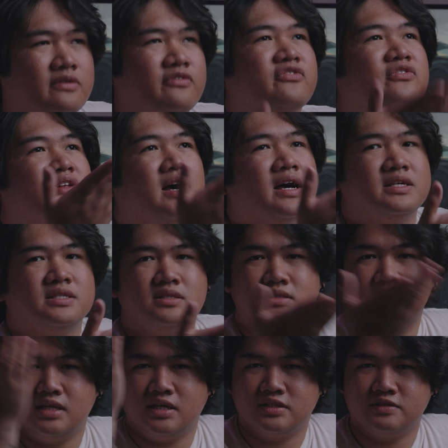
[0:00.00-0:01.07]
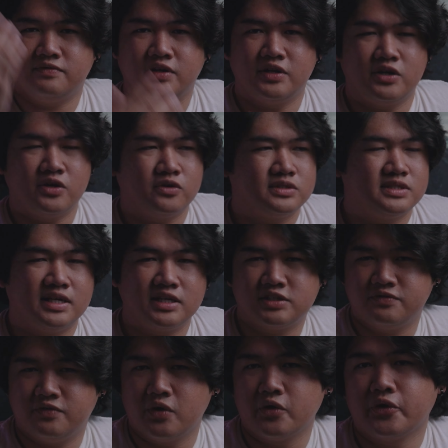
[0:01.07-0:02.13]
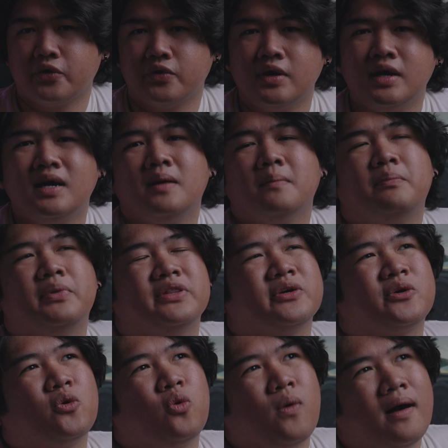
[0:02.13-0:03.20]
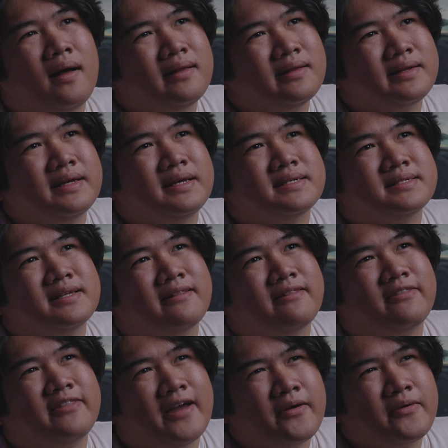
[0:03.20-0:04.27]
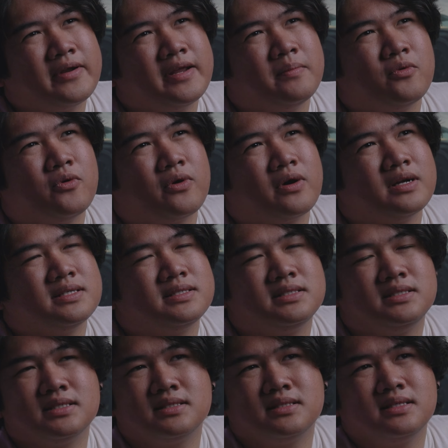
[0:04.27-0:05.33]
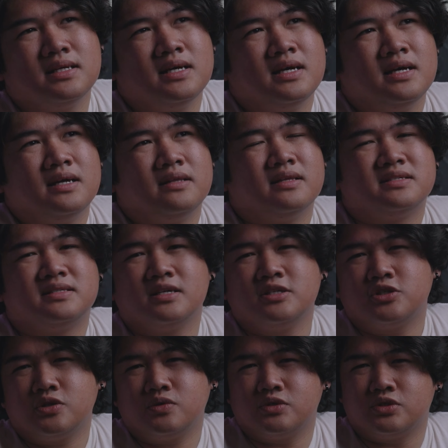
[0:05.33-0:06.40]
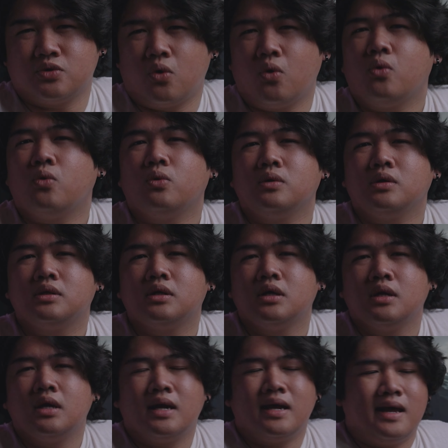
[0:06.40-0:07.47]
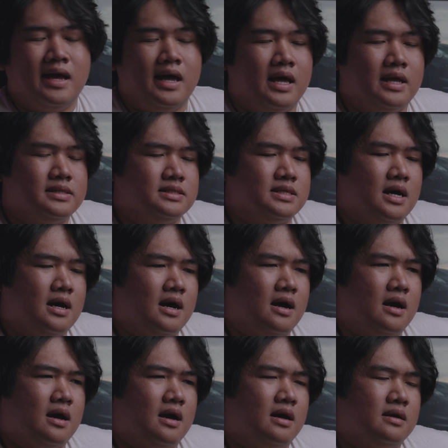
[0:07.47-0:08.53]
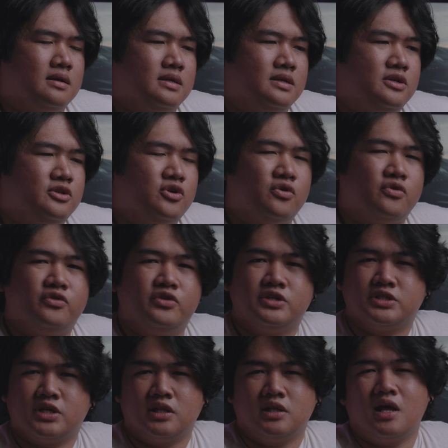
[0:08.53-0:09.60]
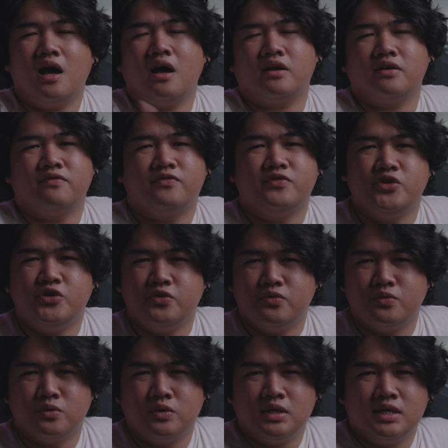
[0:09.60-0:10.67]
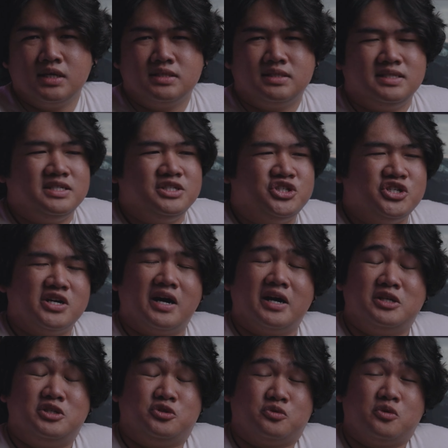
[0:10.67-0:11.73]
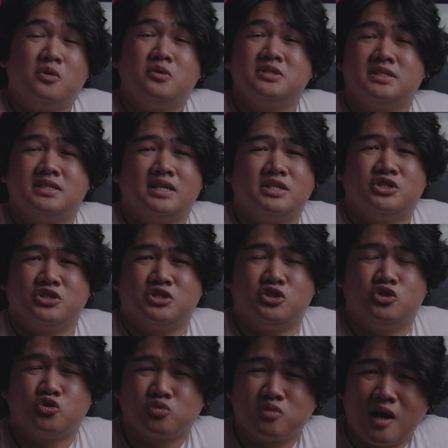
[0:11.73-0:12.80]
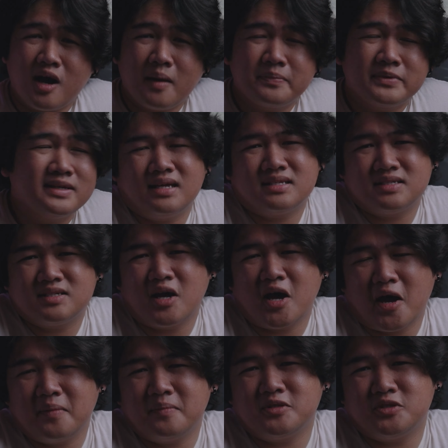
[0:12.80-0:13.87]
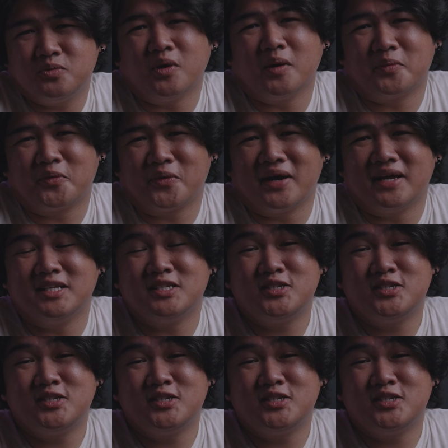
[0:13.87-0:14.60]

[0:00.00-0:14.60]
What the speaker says: It flies, it takes video, it takes photo, but the quality isn't there anymore. It's just, the sensor was old, and there's a lot of new DJI drones that just dropped. It's time to upgrade.